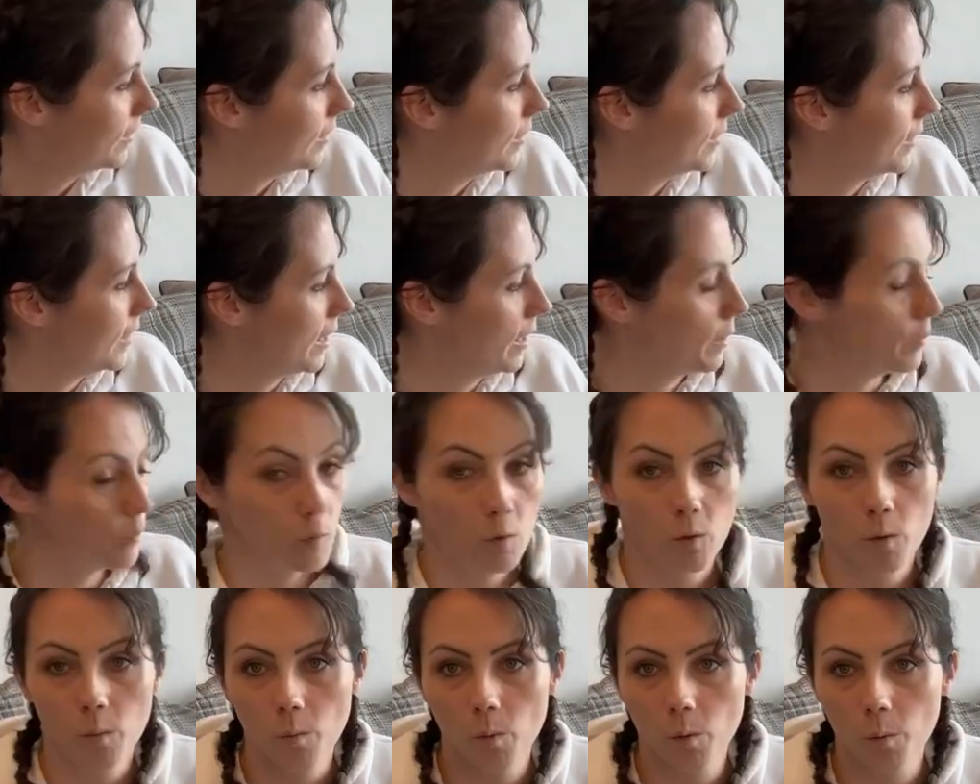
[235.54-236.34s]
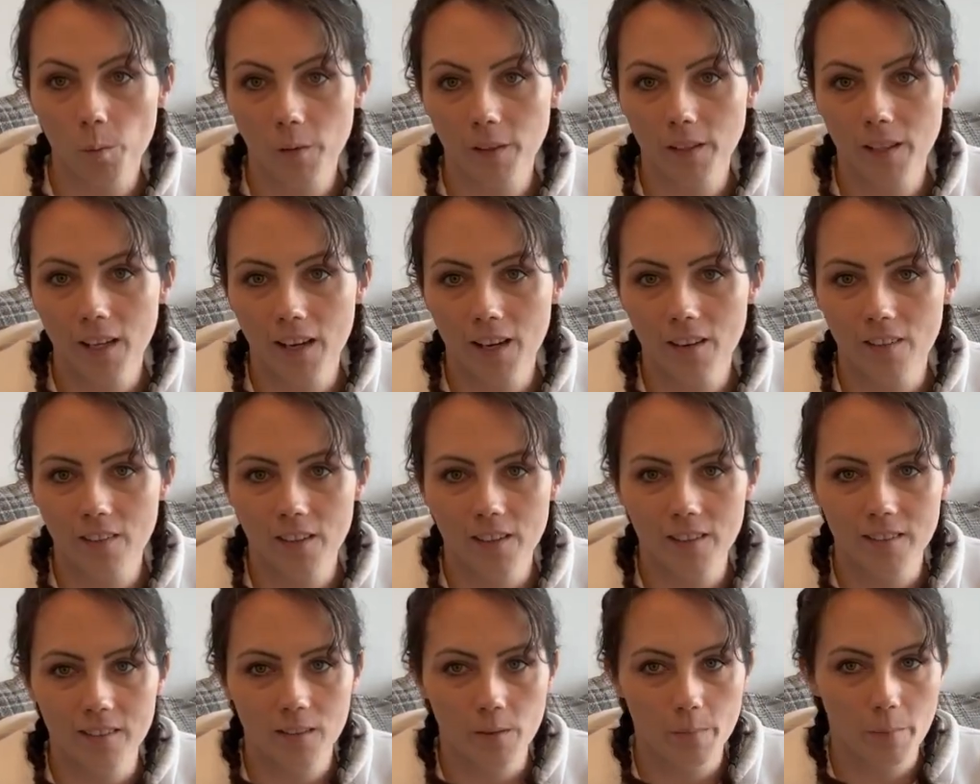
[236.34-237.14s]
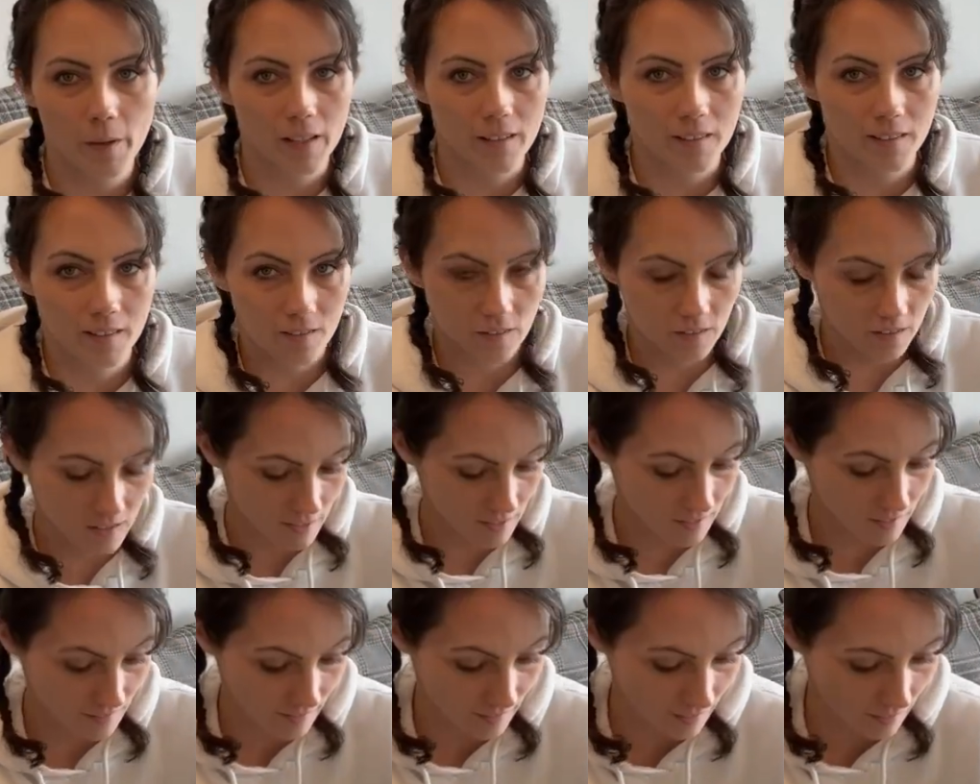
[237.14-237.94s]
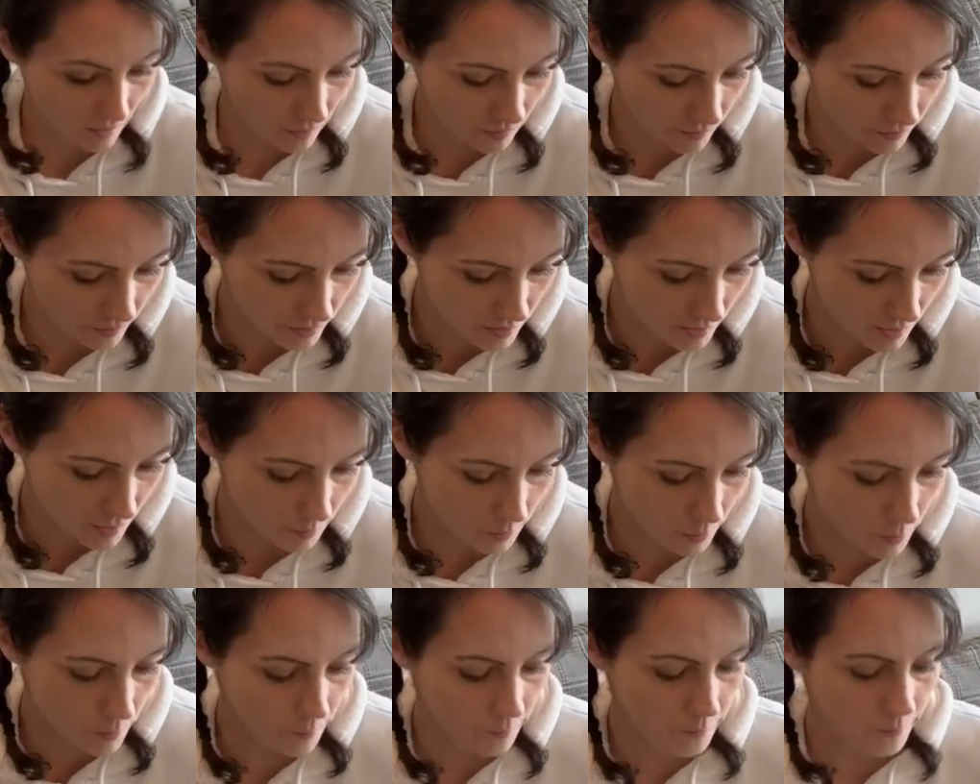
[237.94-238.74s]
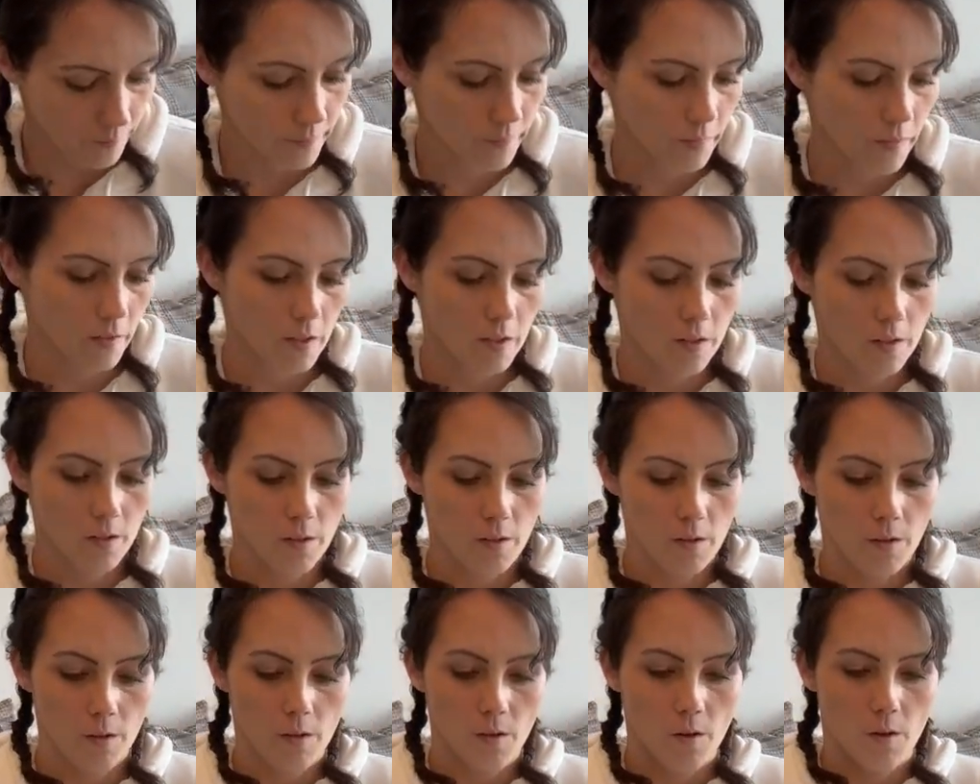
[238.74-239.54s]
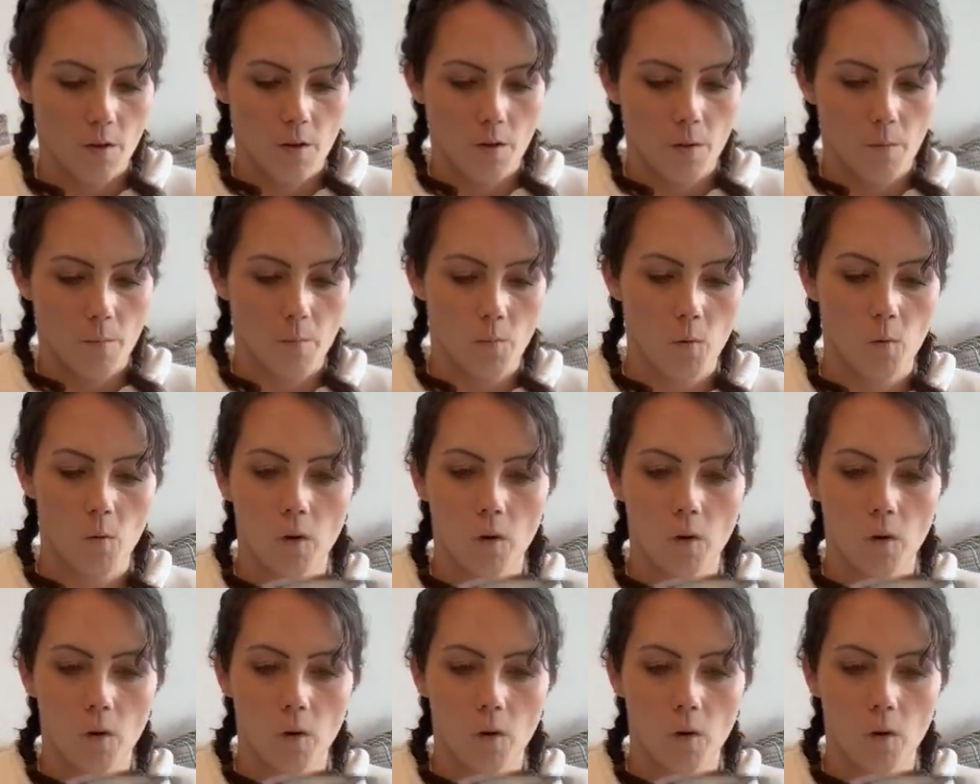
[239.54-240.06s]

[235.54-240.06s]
getting more and more precariously balanced on the end of that coffee table. More